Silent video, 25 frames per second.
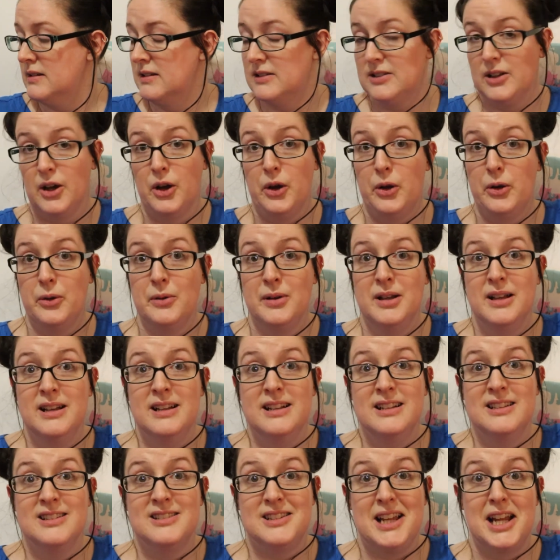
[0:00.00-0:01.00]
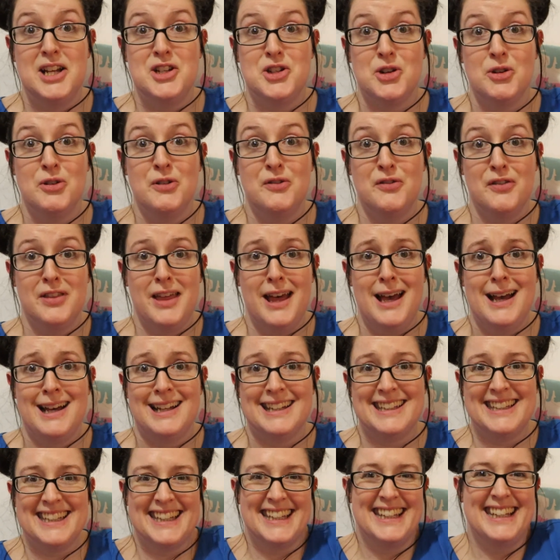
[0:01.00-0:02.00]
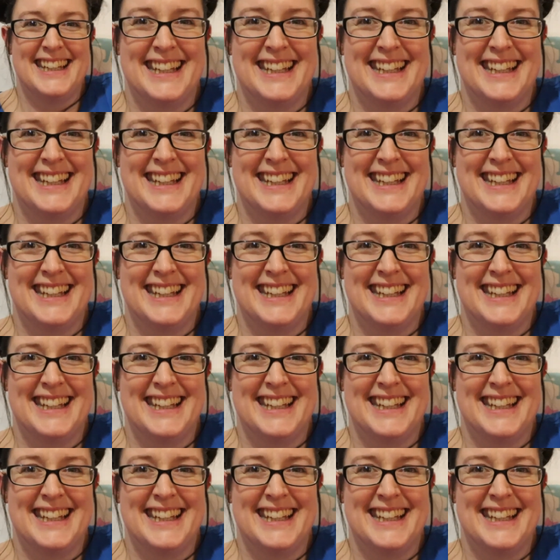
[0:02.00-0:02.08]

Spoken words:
So stay tuned for that.